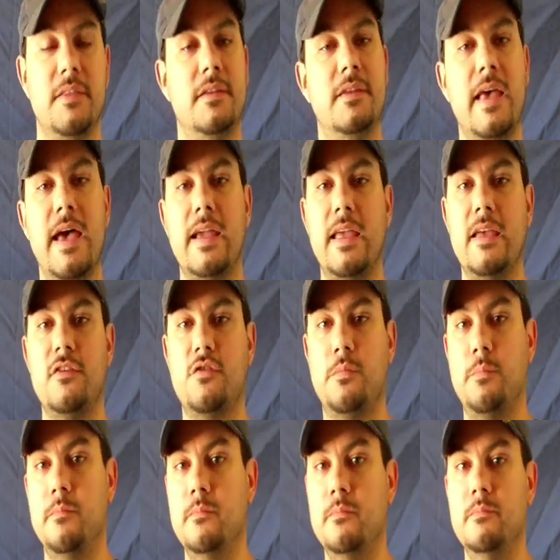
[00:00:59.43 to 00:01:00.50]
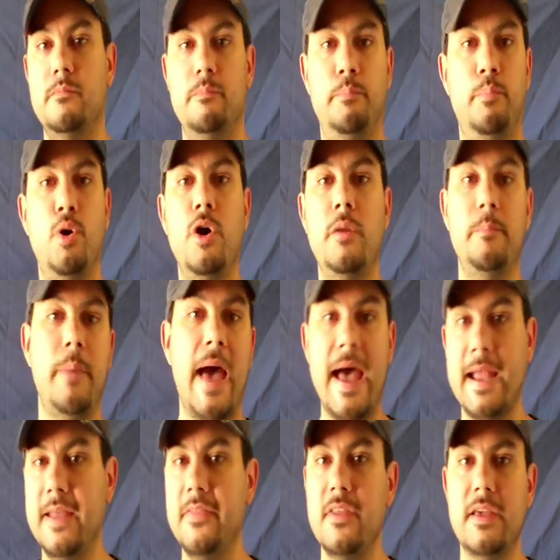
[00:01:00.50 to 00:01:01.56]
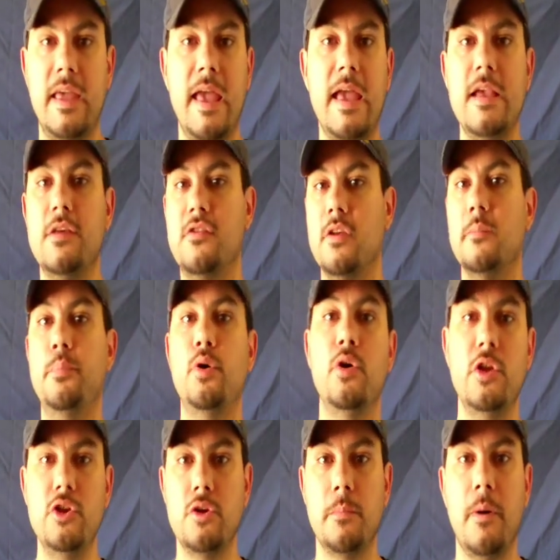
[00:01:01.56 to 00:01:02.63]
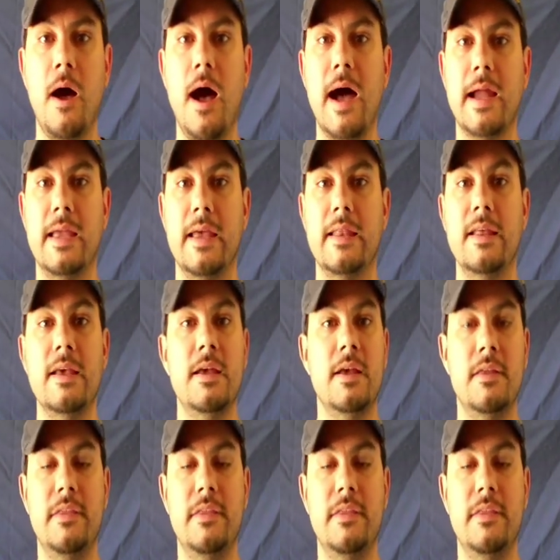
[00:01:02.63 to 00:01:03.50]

The deck is put back in the case and put in your pocket.